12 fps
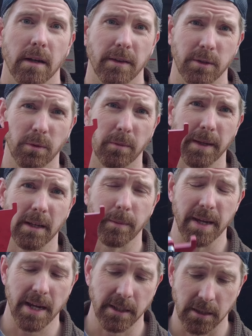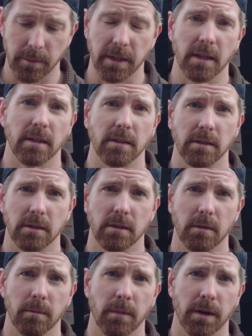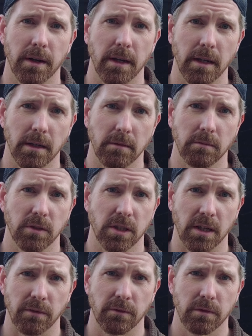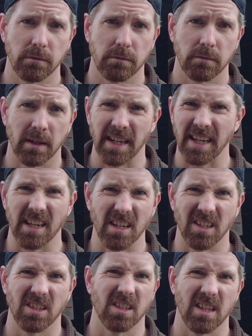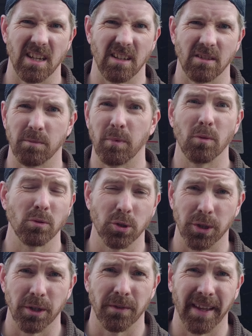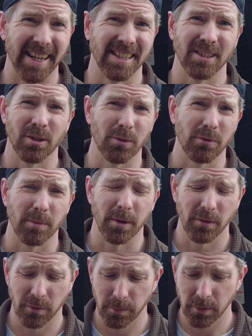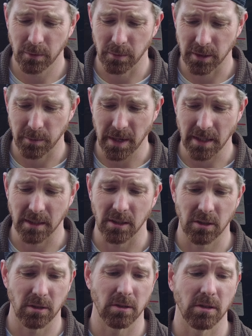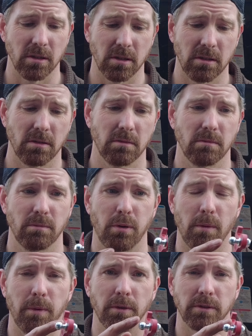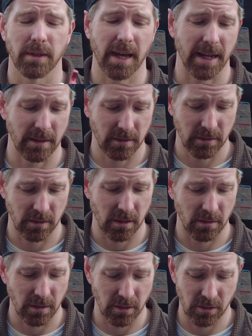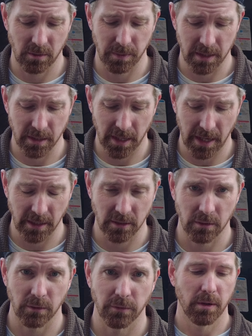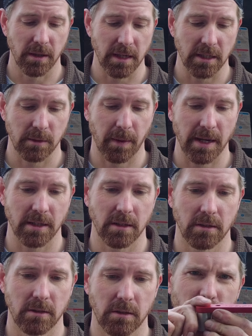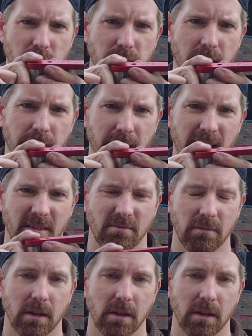Now this will be a little bit easier because my shift linkage thing, the ball joint on that is non-removable, which means it should just pop onto that. So it should be the case of putting these spacers sort of like that,